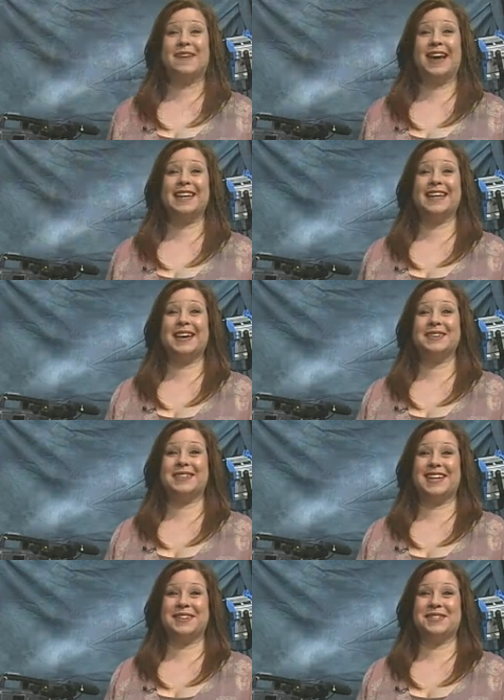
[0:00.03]
Finally,
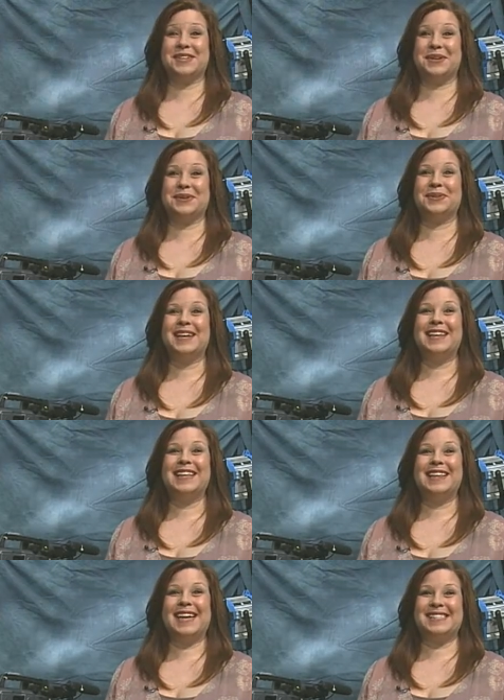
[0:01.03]
on today's show,
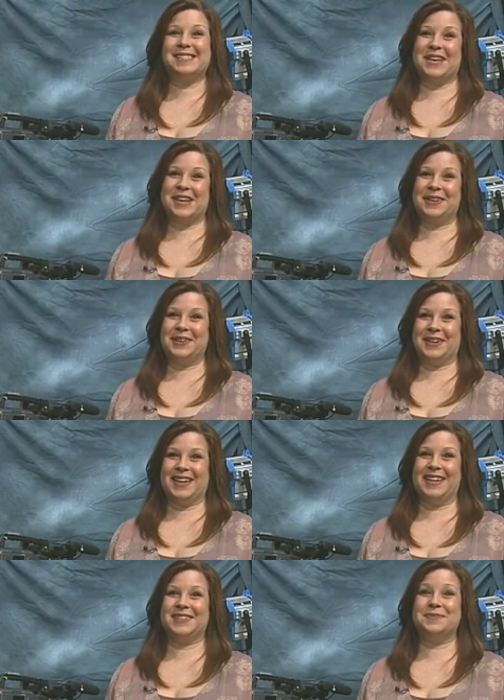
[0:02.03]
let's take a
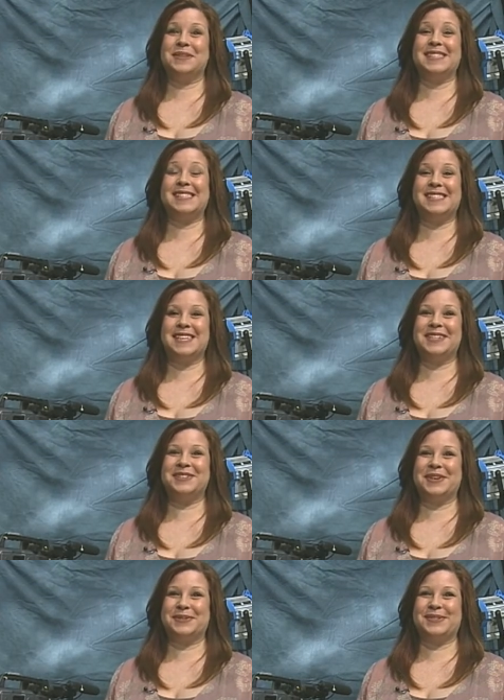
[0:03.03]
look into Mrs. Cindy
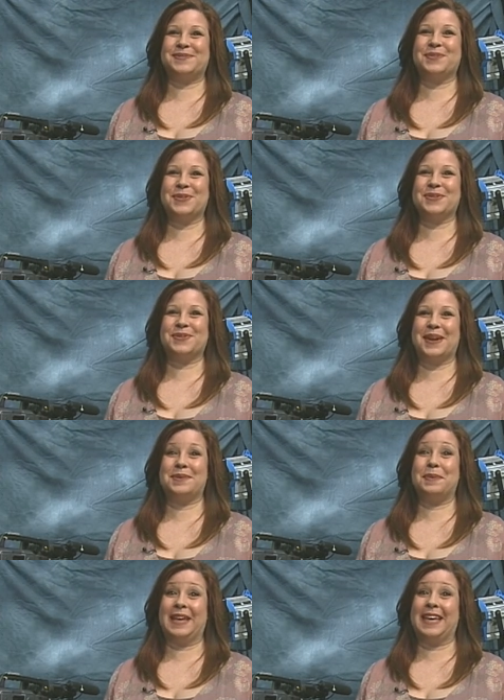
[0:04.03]
Jones' fourth
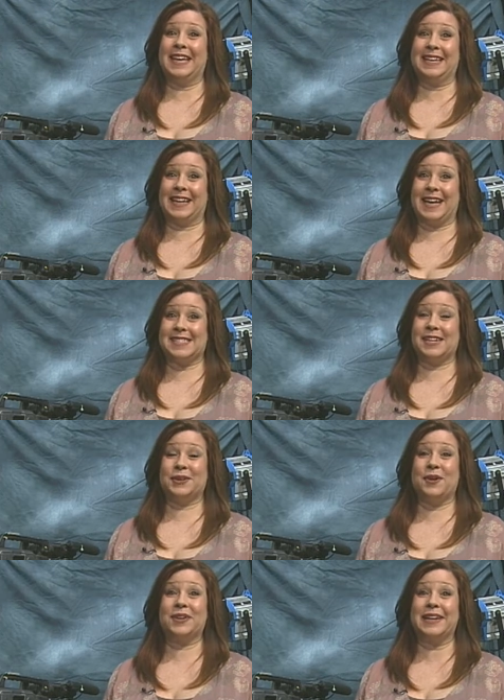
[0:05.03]
grade PE class at
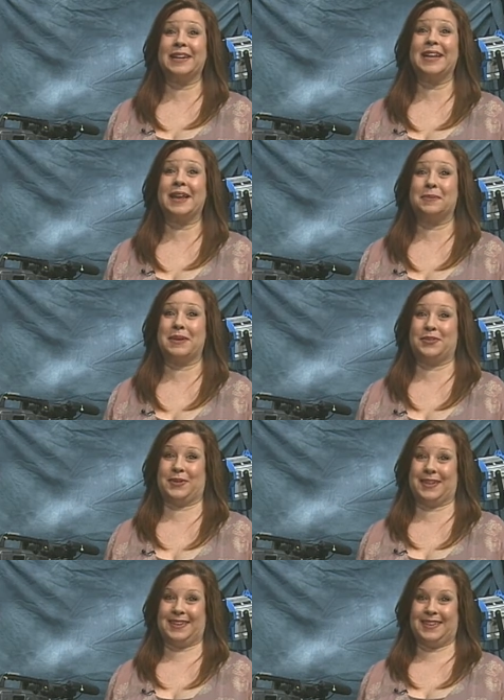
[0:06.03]
Clover Hill
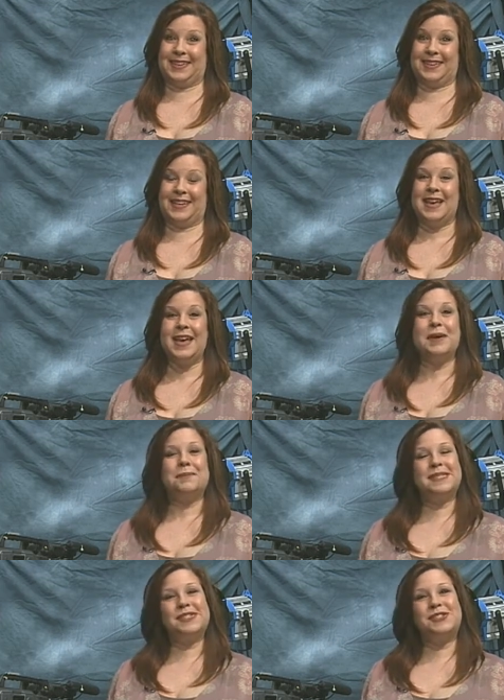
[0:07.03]
Elementary.
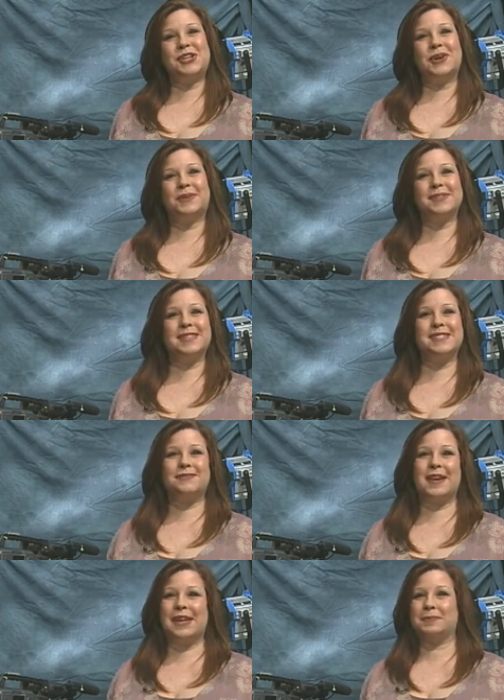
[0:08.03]
Mrs. Jones has
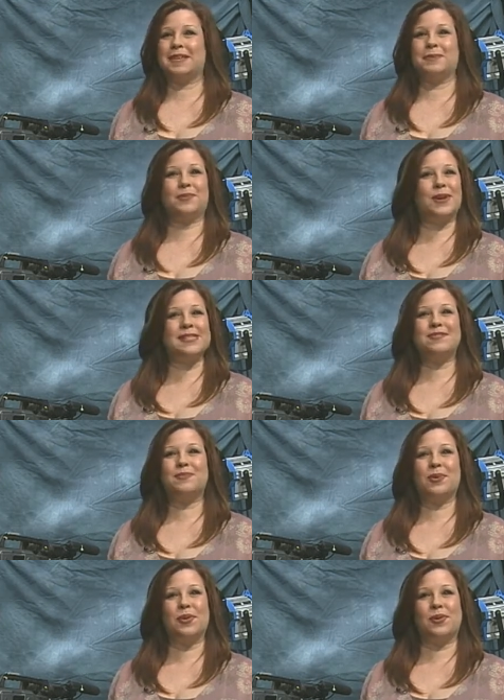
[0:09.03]
developed an
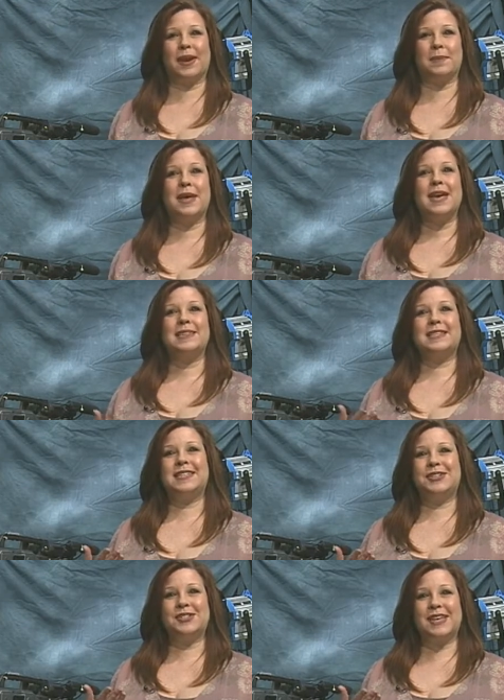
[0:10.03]
impressive program that
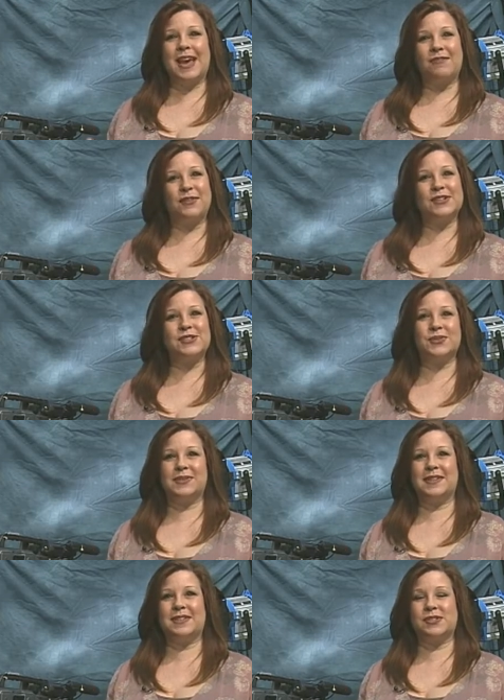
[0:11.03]
teaches every
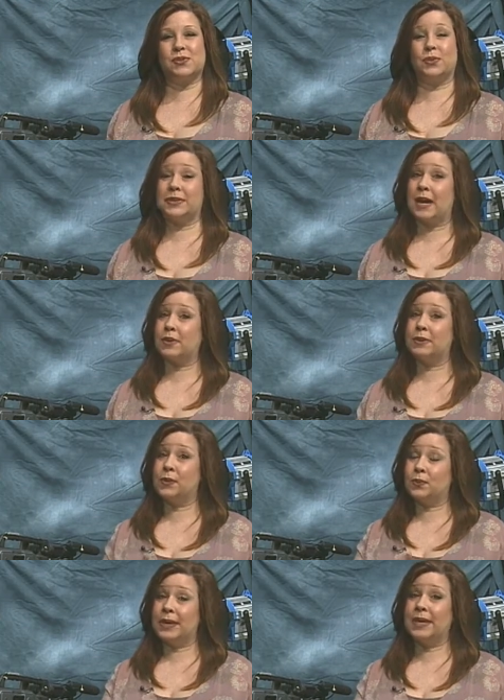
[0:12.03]
student in the school not
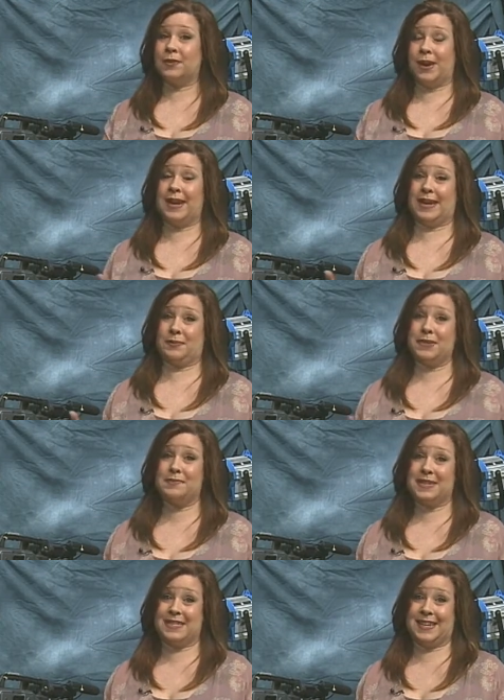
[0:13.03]
only reading, writing, and
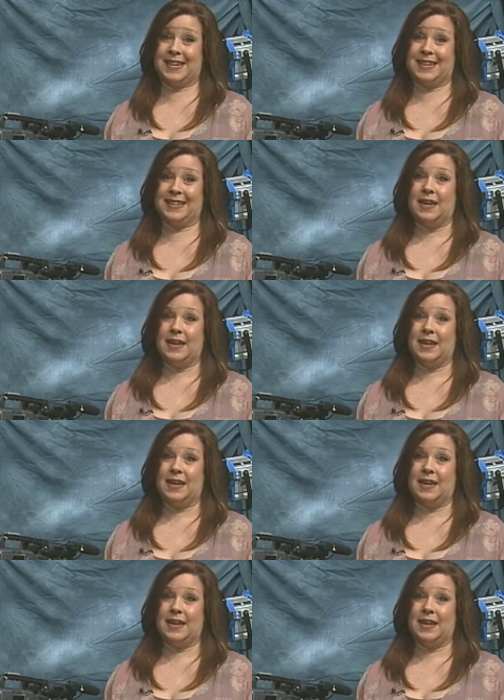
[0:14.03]
arithmetic,